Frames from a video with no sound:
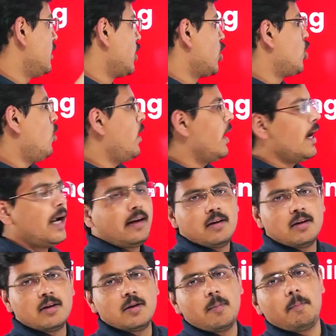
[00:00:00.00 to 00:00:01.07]
go ahead.
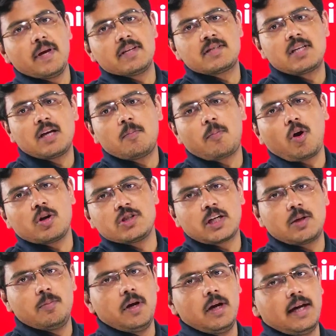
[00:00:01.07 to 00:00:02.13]
Basic
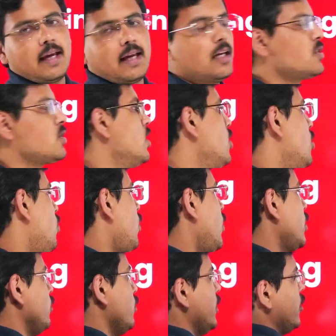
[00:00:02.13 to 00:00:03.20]
project building is what
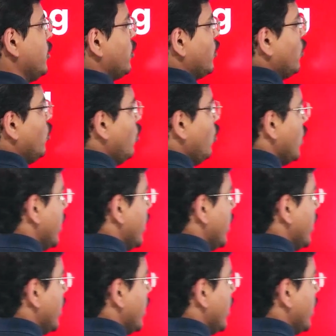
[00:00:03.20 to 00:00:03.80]
you need to do.